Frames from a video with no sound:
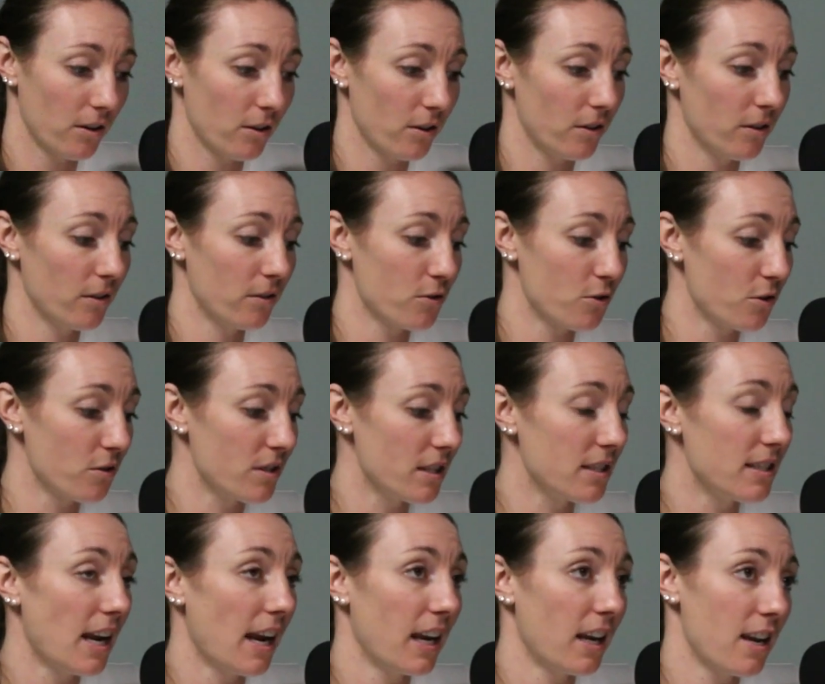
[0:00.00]
Her
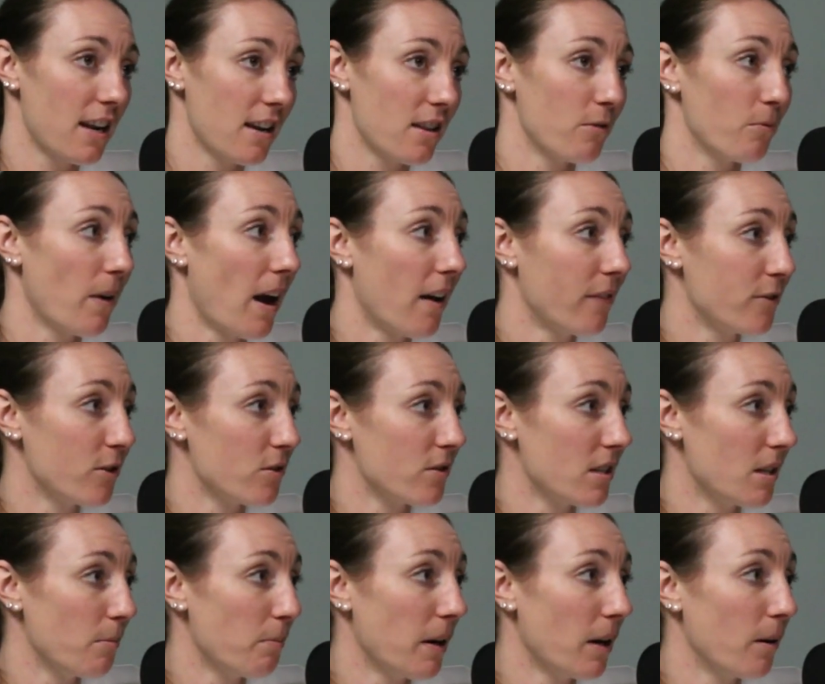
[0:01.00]
jersey's hanging in the rafters
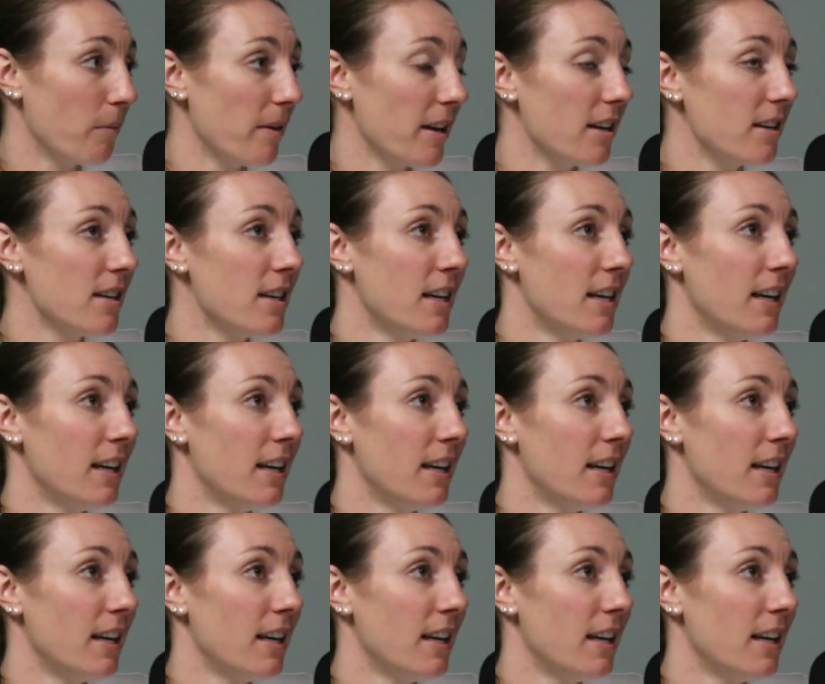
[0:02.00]
in the pyramid,